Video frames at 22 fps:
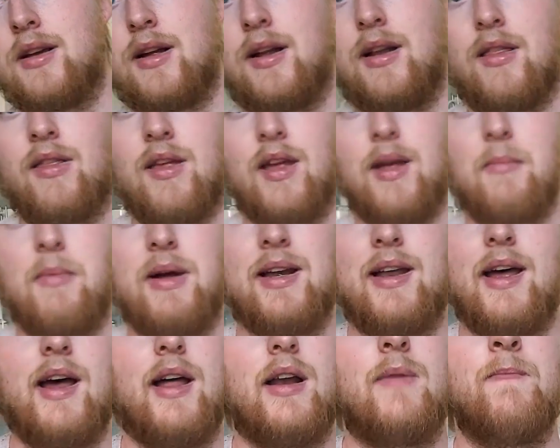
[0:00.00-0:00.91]
thing. My
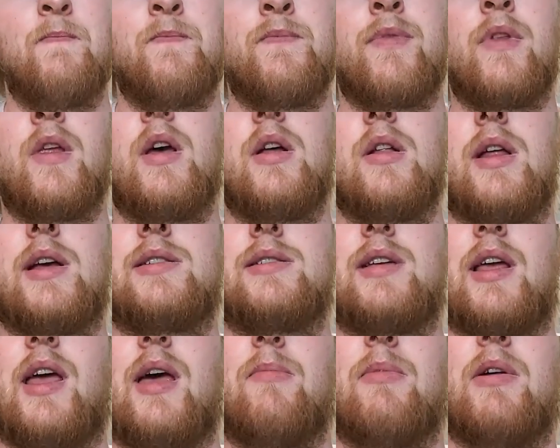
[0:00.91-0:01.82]
dad likes to
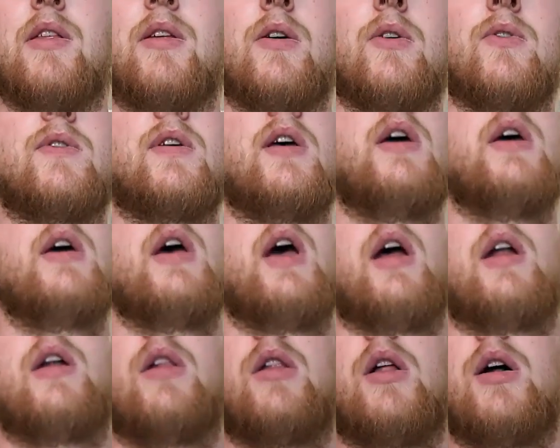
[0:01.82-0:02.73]
get me those, and
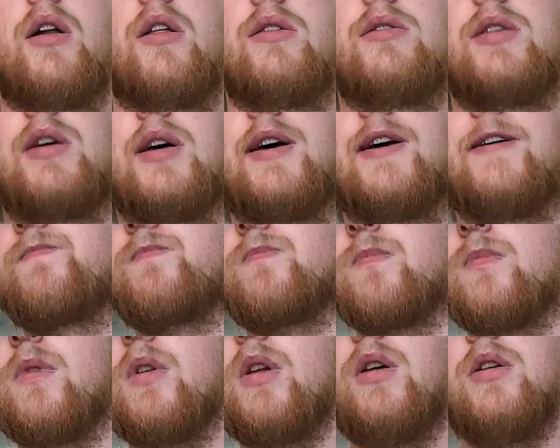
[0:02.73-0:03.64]
a lot of the time
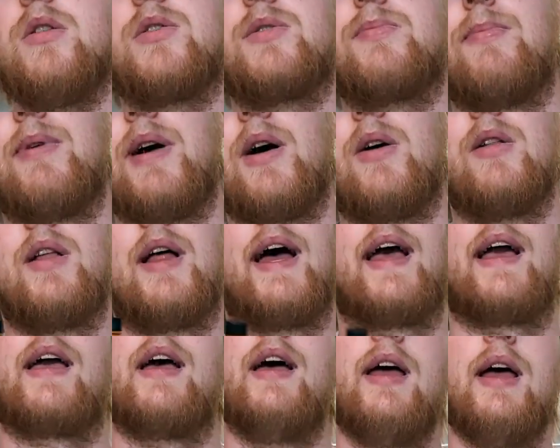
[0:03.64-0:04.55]
it's about
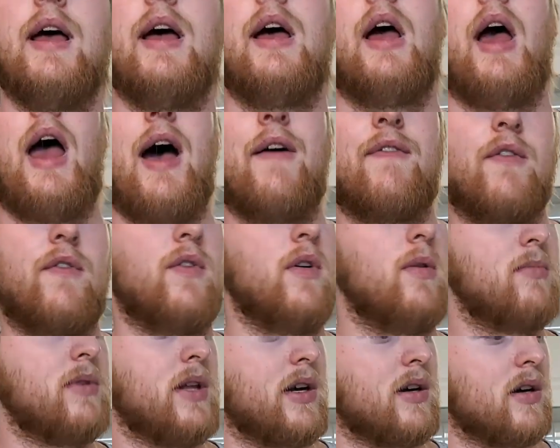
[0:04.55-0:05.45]
like half of them
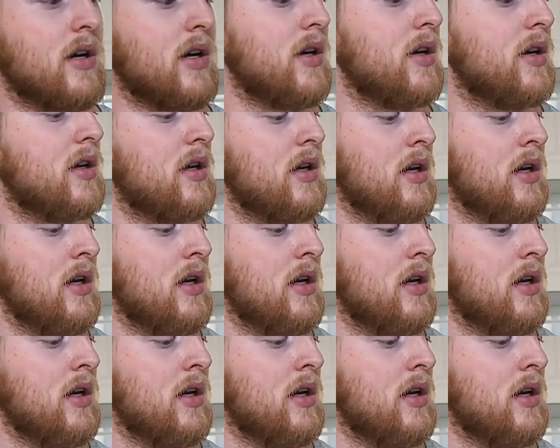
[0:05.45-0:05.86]
that are good,